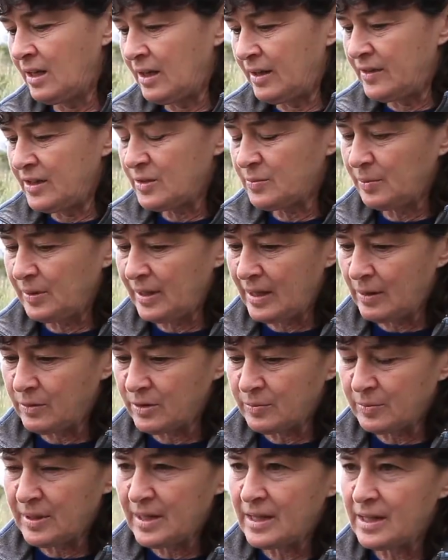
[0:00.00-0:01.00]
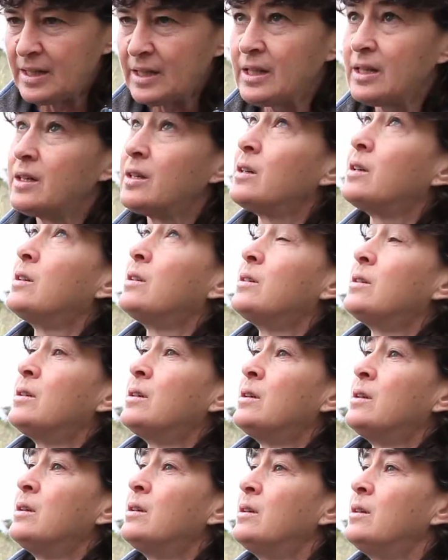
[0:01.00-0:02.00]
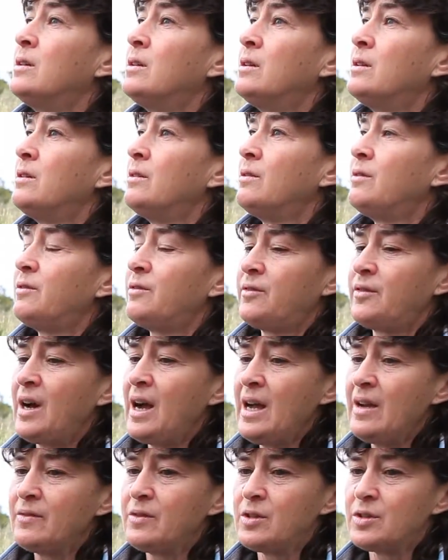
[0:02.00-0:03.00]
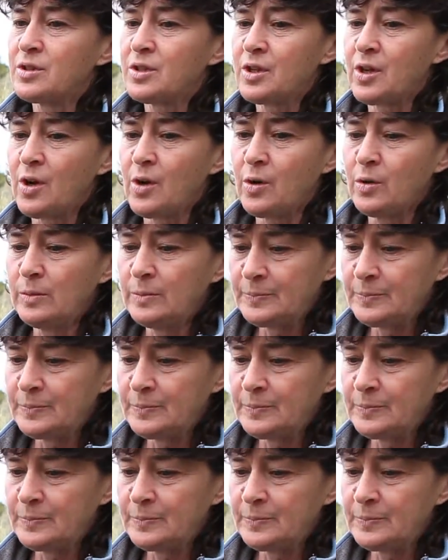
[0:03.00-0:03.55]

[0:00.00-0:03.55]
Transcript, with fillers: This plant was planted here 5 years ago,